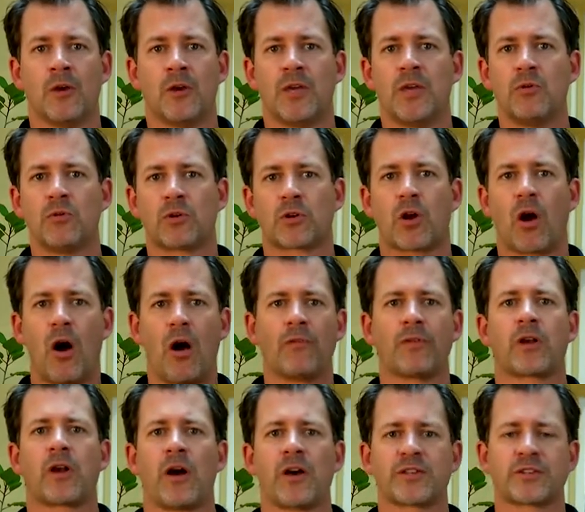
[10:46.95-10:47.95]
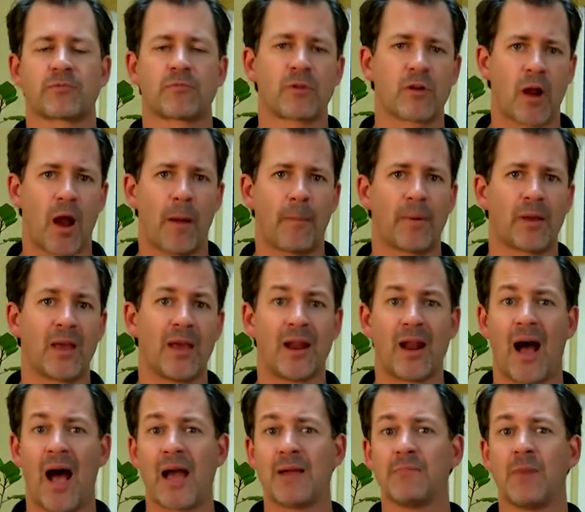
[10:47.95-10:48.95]
he would call the customer up, and
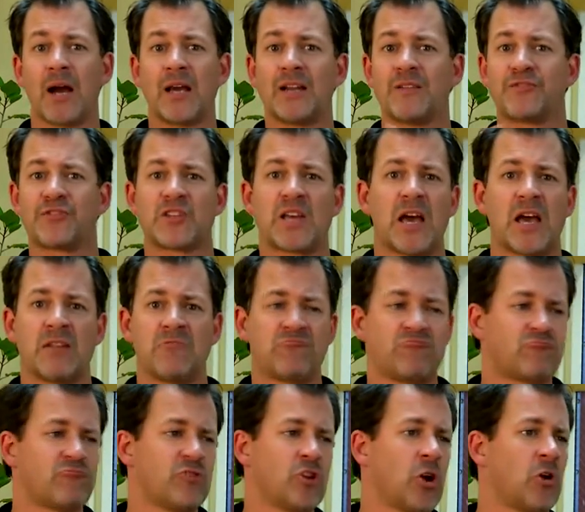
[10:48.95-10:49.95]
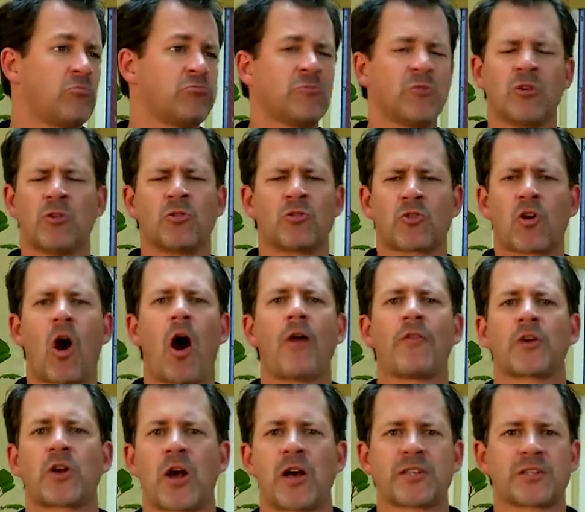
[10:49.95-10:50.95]
I might have said, call
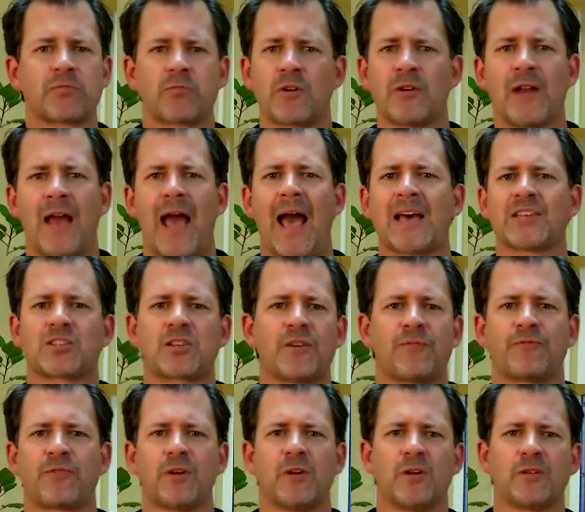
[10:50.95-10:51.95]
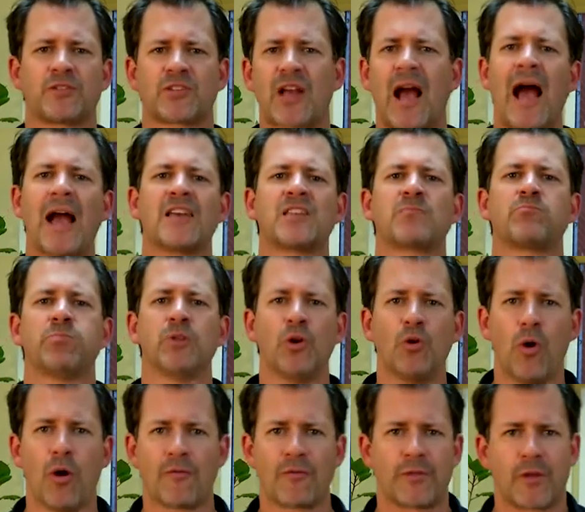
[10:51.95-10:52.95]
the customer and ask if the sky is
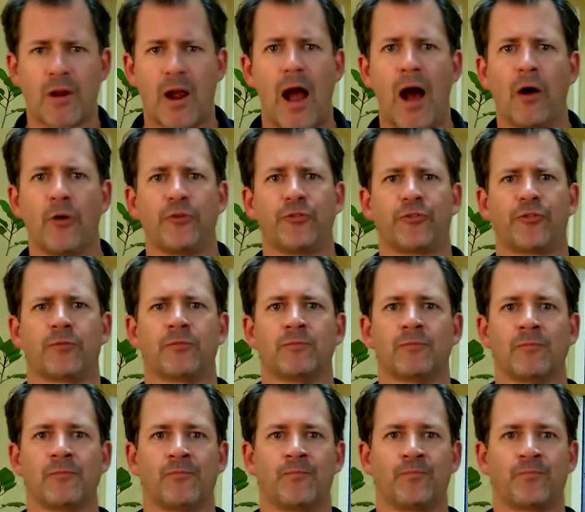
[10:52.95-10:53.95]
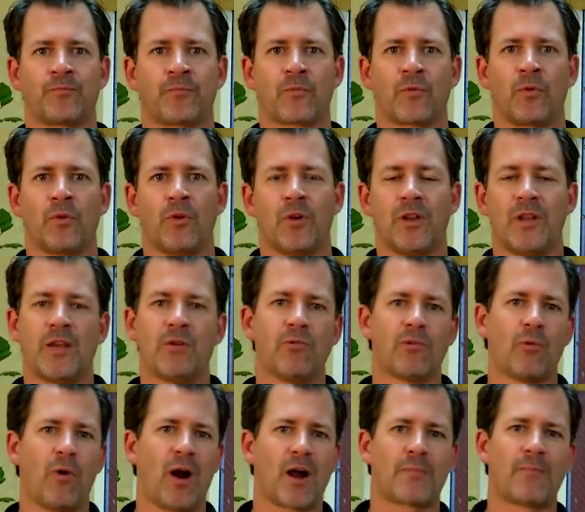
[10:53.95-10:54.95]
blue over their house. And he
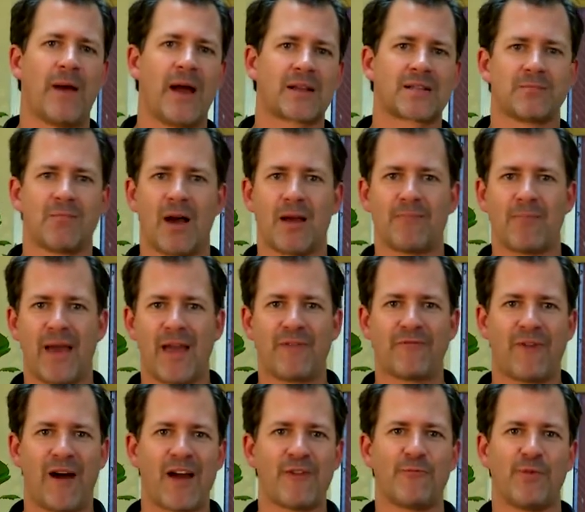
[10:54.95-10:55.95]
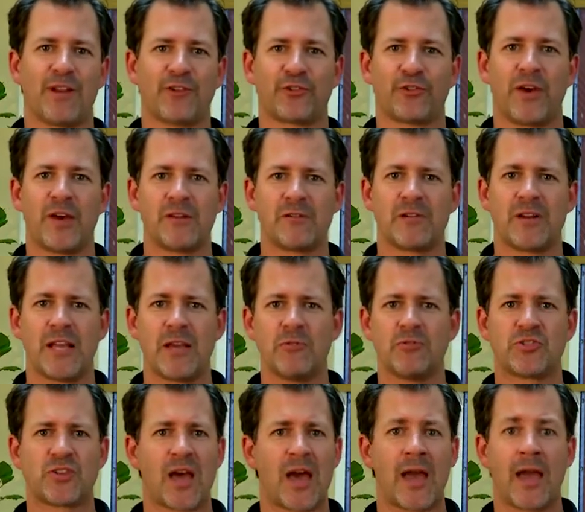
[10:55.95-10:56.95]
would walk back to my bay 5 minutes later and he
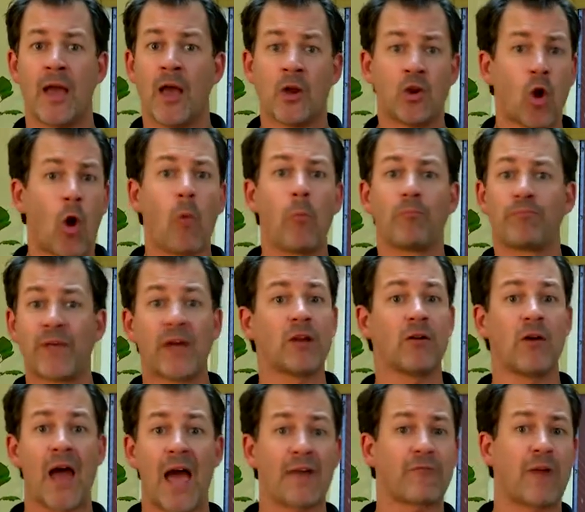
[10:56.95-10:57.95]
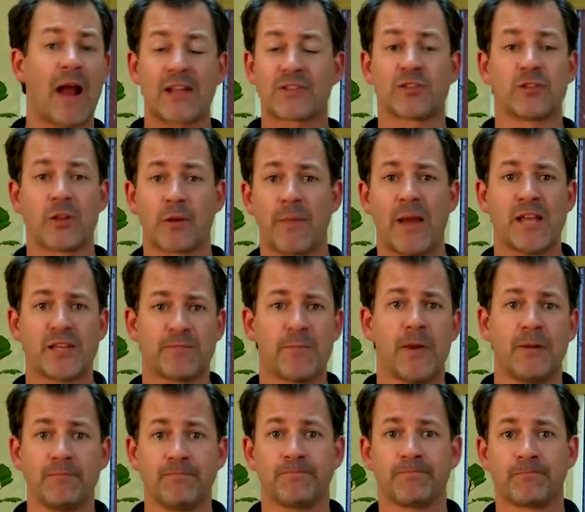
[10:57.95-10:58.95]
would say, nope, they don't have rats in their basement.